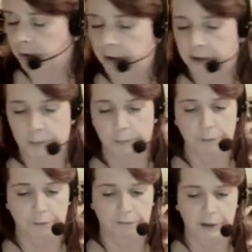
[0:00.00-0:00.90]

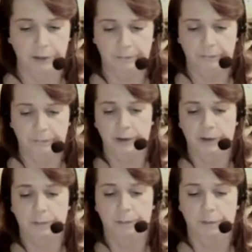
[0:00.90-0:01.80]
disapproved.
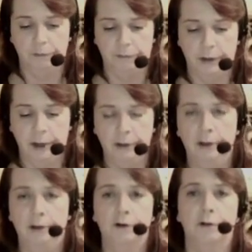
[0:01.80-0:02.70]
And
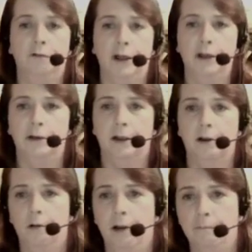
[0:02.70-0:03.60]
then there's the fakes that
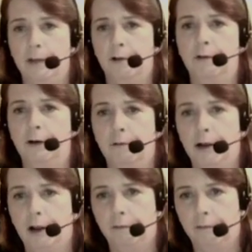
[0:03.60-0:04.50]
have been going
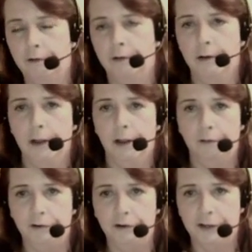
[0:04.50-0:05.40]
around for
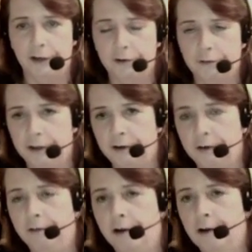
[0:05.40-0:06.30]
a few centuries
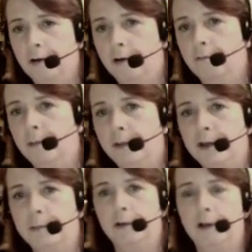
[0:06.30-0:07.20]
too. If you go to the
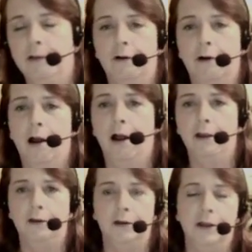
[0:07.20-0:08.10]
Ripley's, believe it or not,
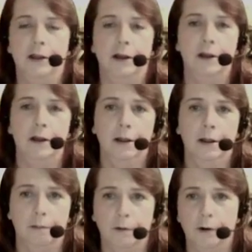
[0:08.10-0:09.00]
you see the
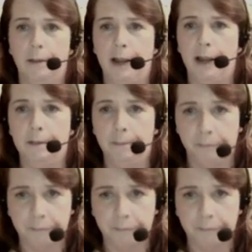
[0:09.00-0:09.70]
mermaid,